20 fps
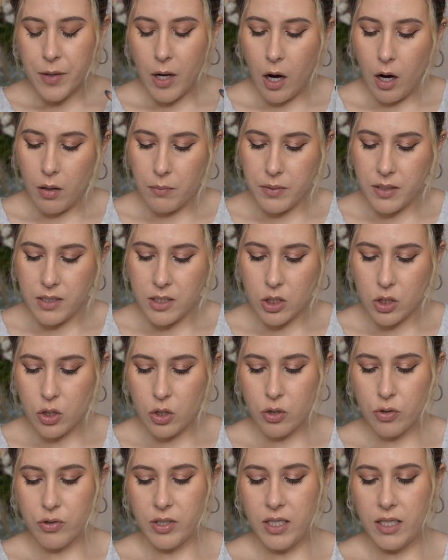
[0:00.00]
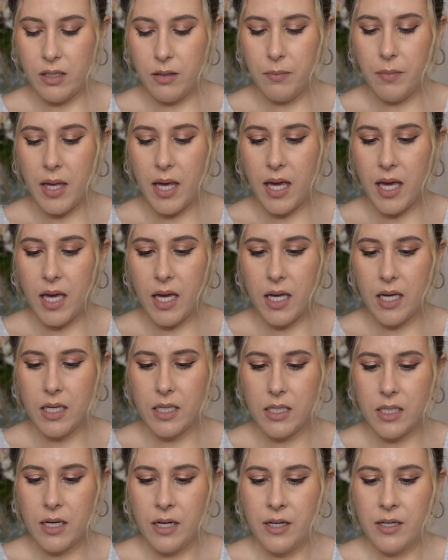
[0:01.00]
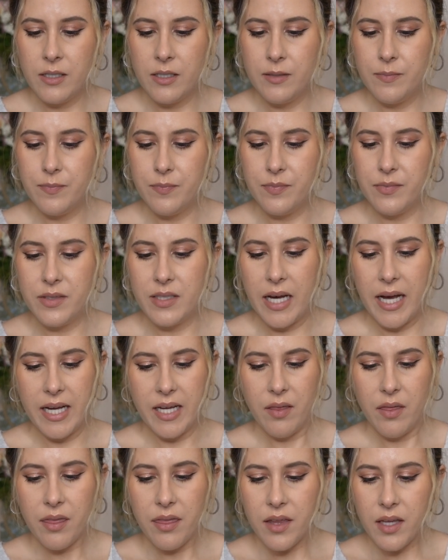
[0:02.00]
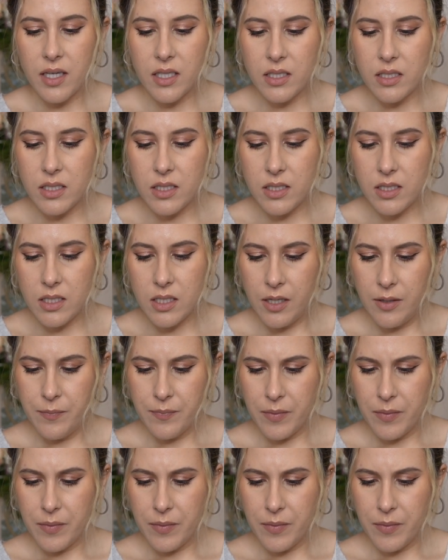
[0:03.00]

almond cream and dianthus.